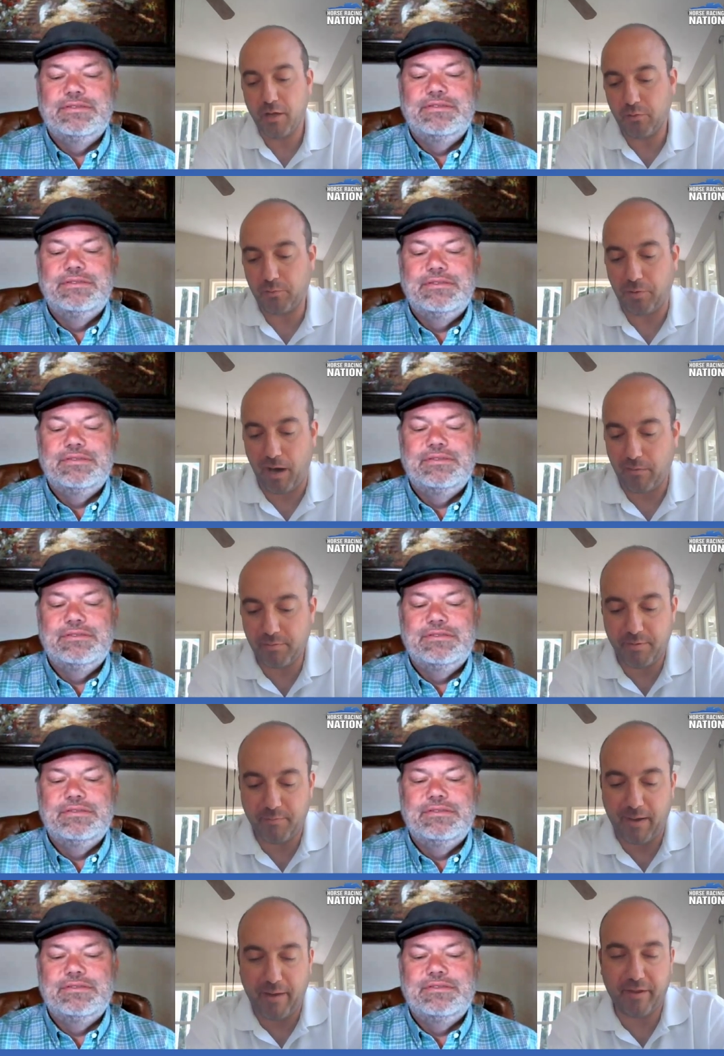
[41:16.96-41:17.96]
Speaker 1: would probably
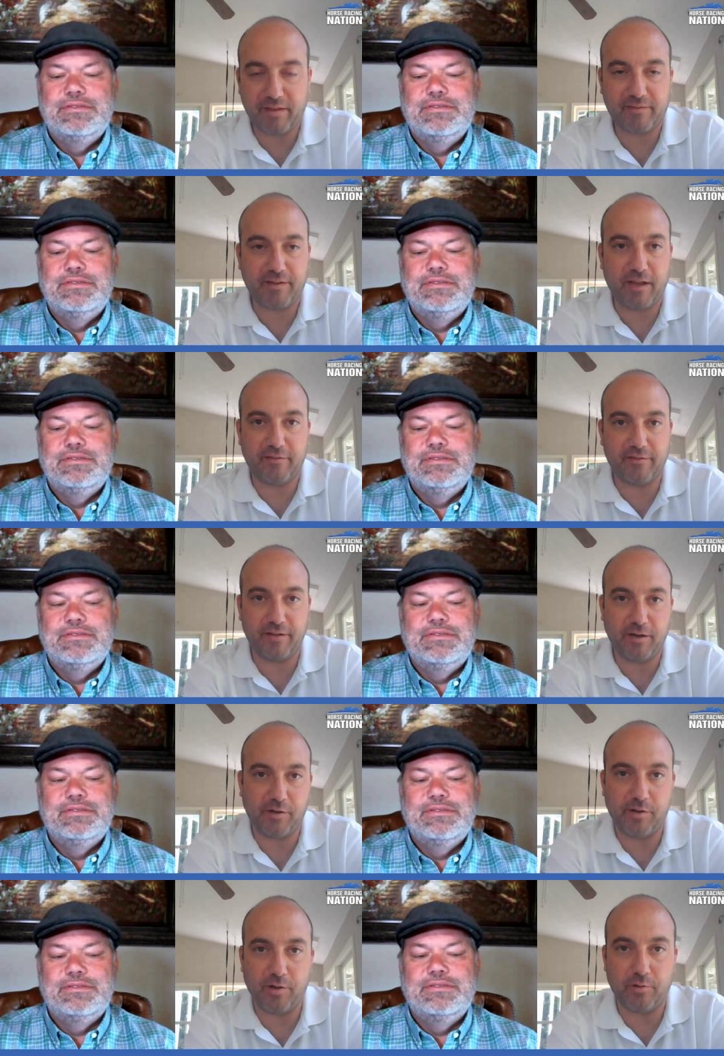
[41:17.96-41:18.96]
be my best case
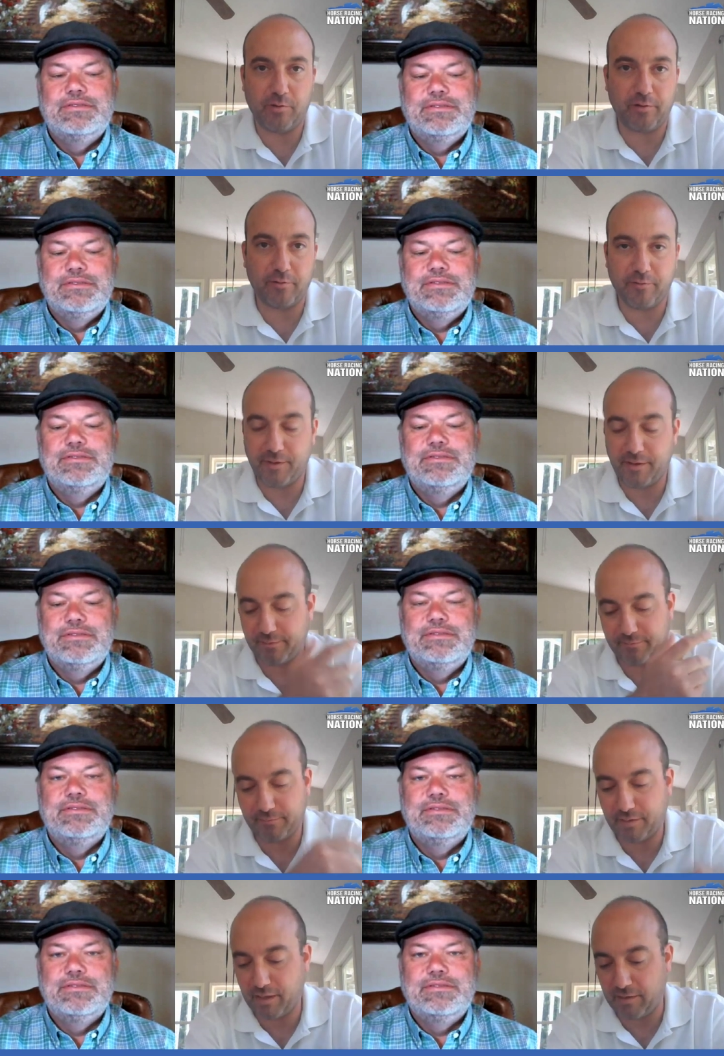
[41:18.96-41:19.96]
scenario other than
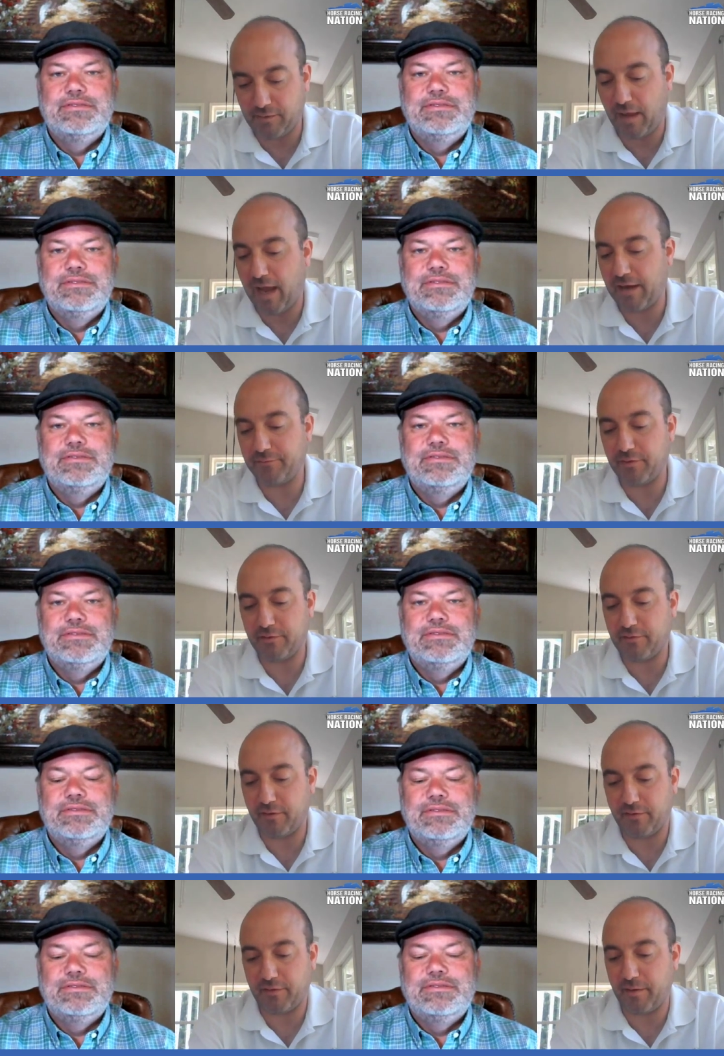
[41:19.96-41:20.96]
getting live to,
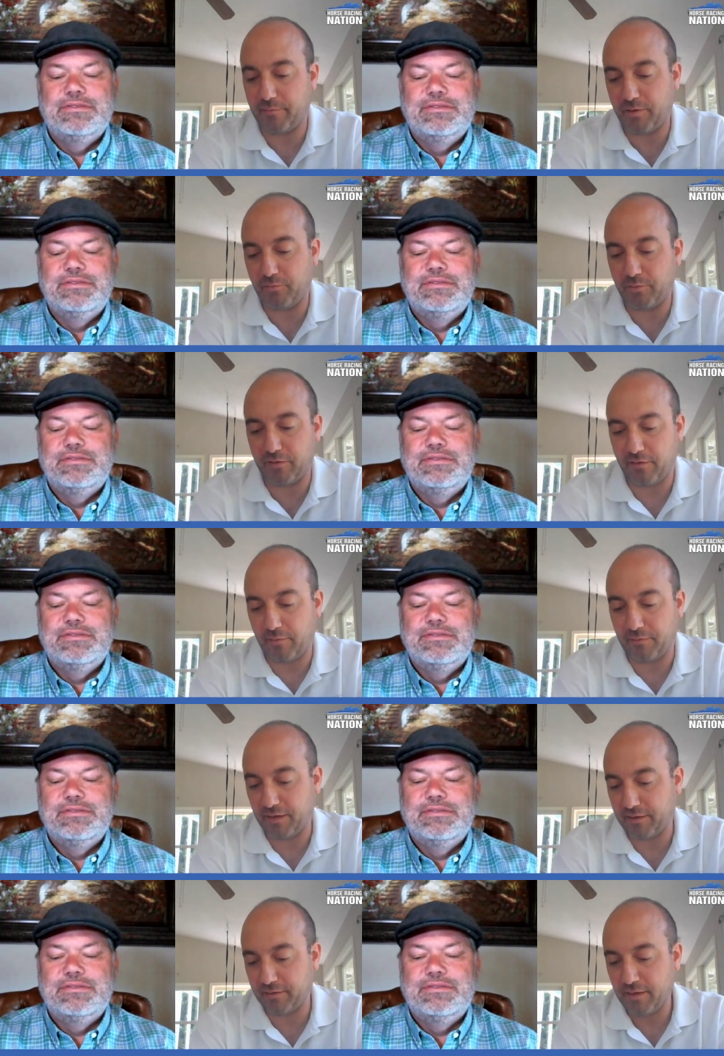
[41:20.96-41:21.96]
to Skippy with
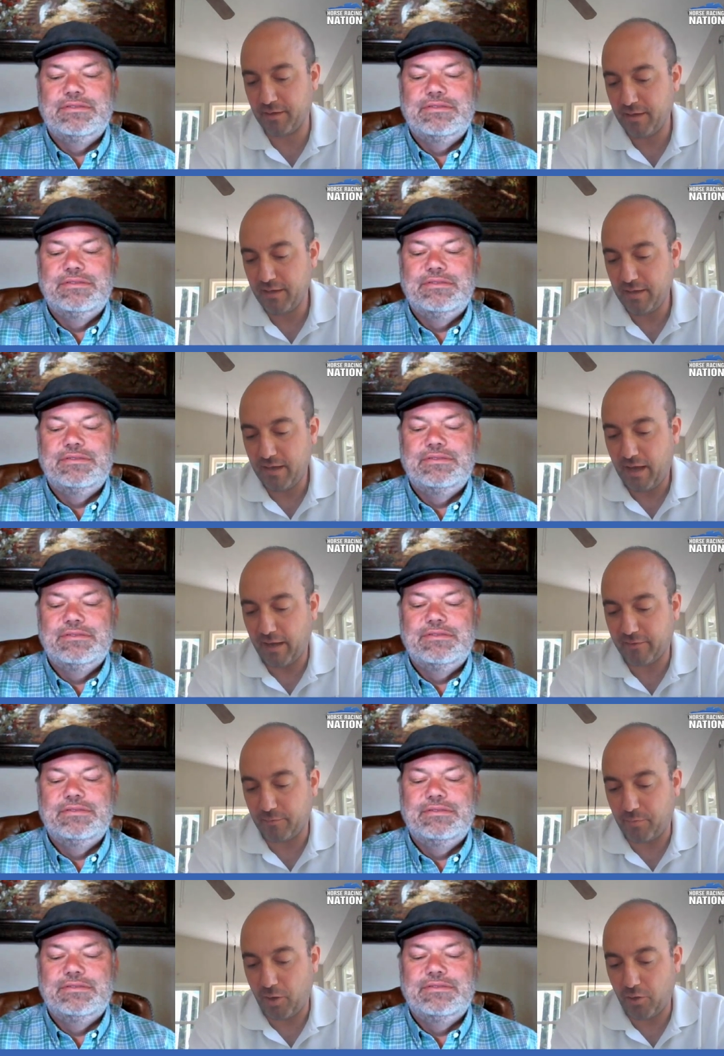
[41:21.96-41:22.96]
something, I
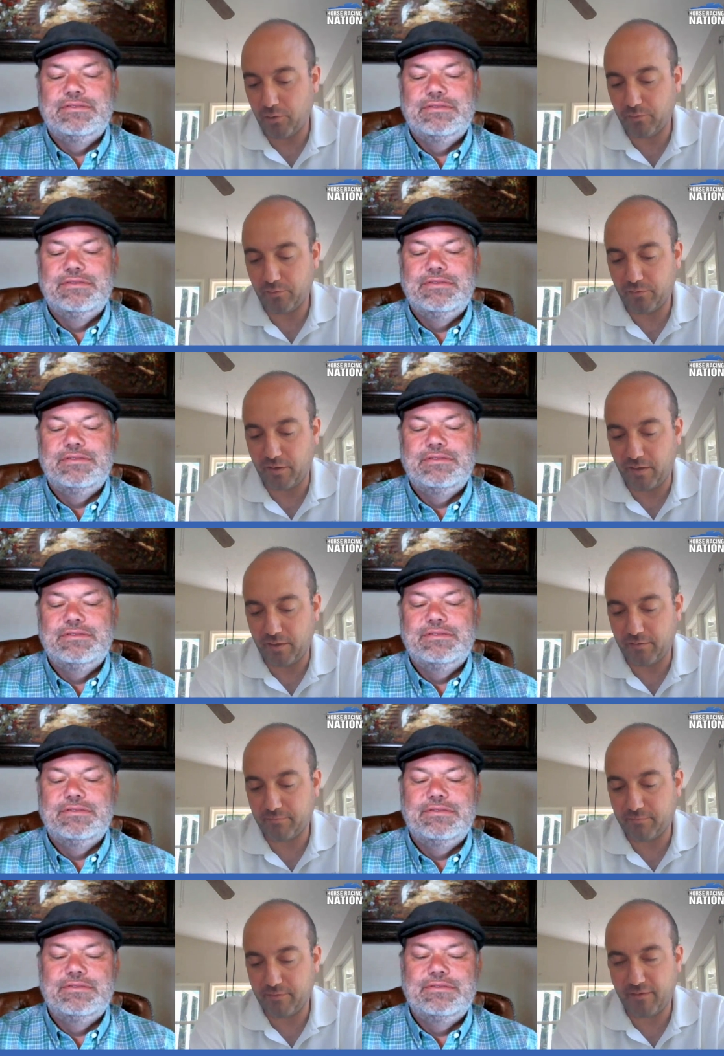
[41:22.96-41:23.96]
suppose. Uh,
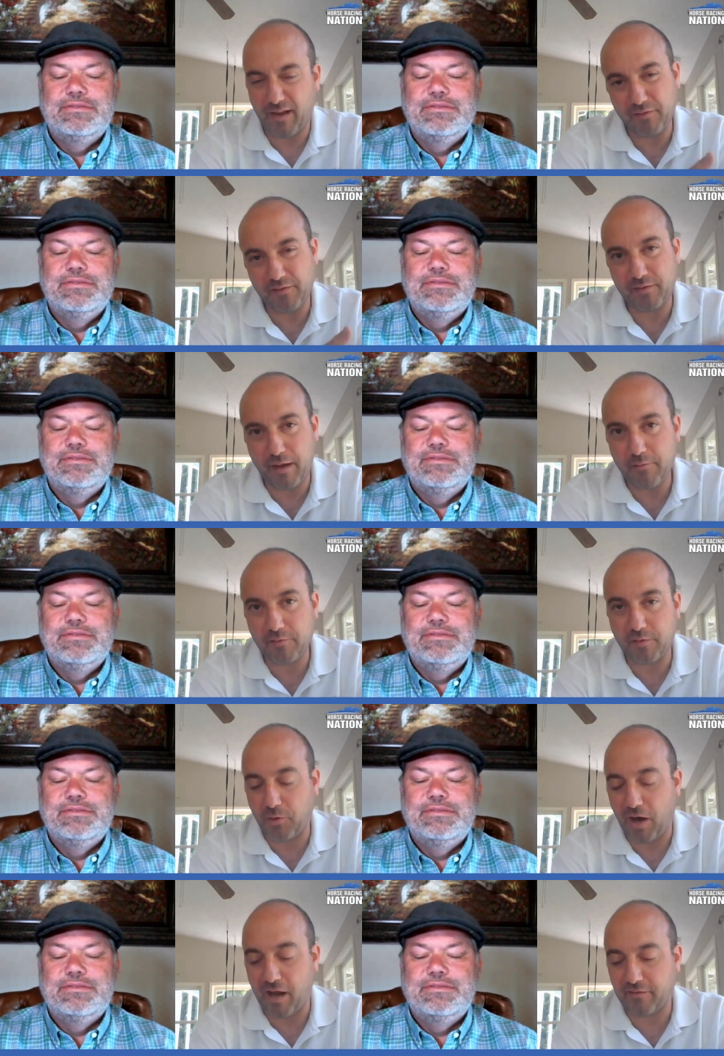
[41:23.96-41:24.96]
so I was I was
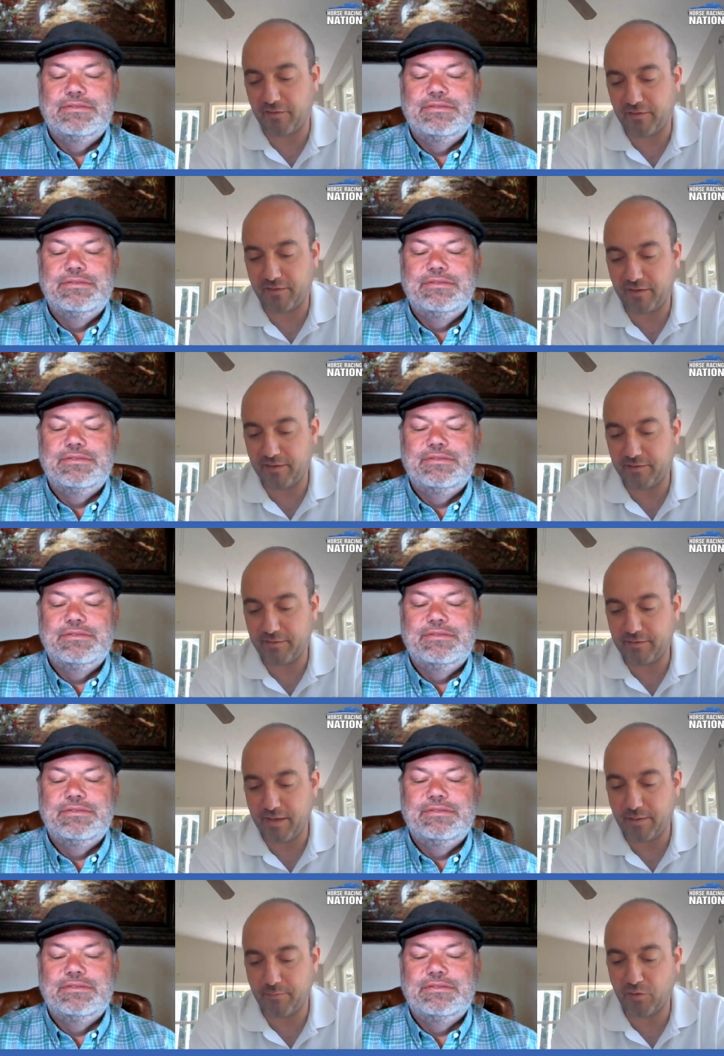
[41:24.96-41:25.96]
surprised to see
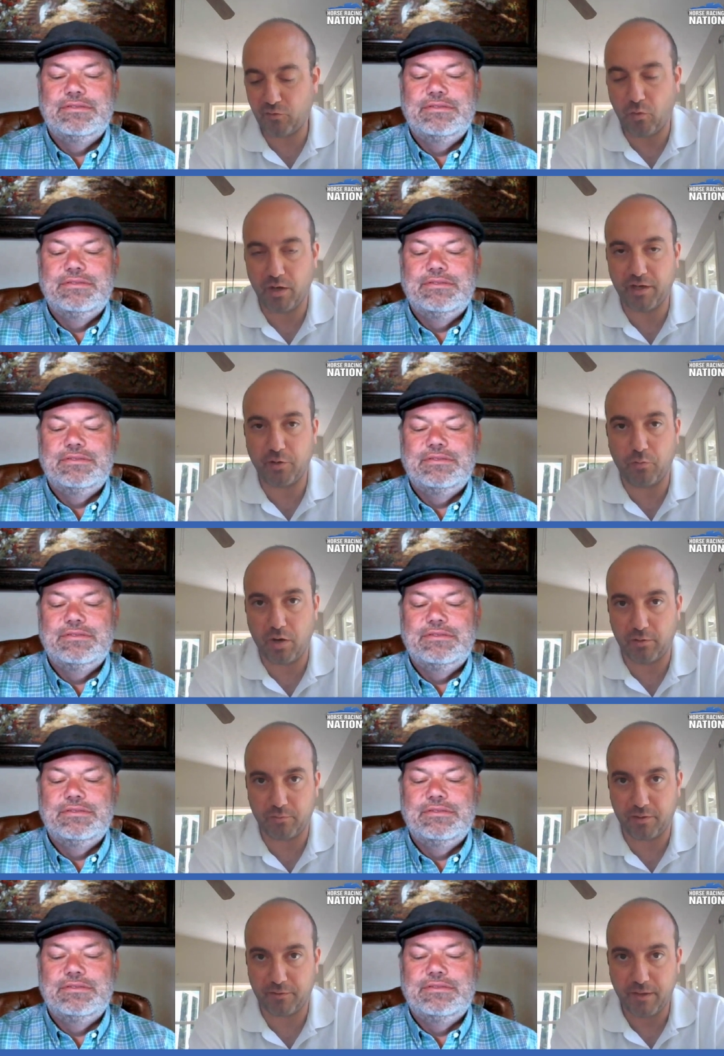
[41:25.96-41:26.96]
him at 20 to
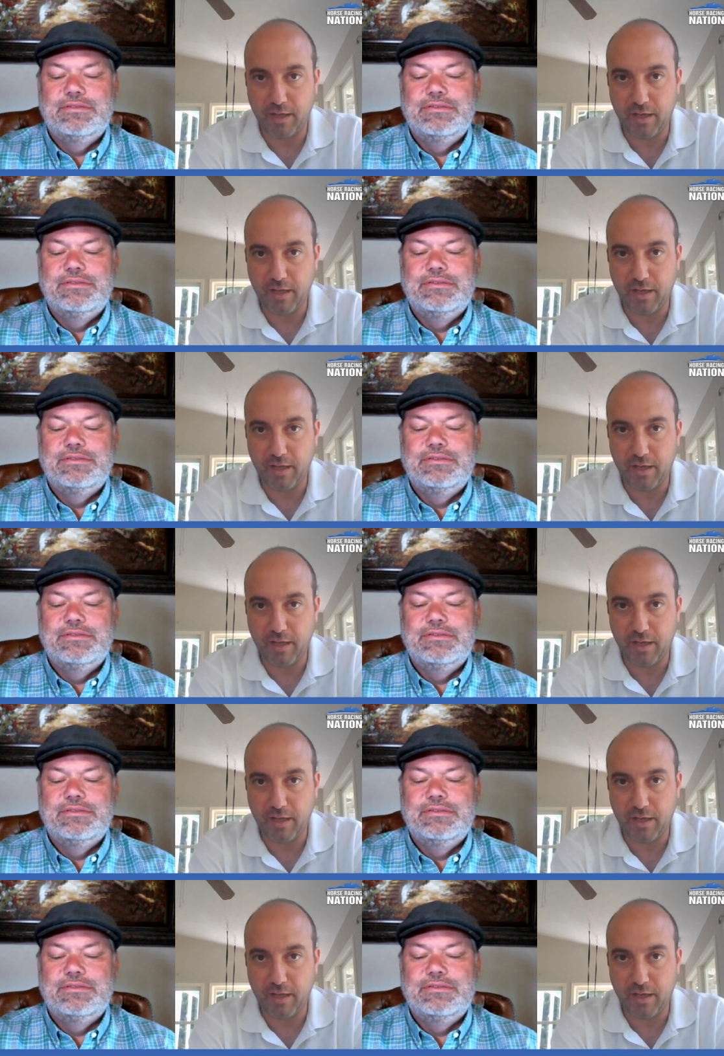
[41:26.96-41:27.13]
1 with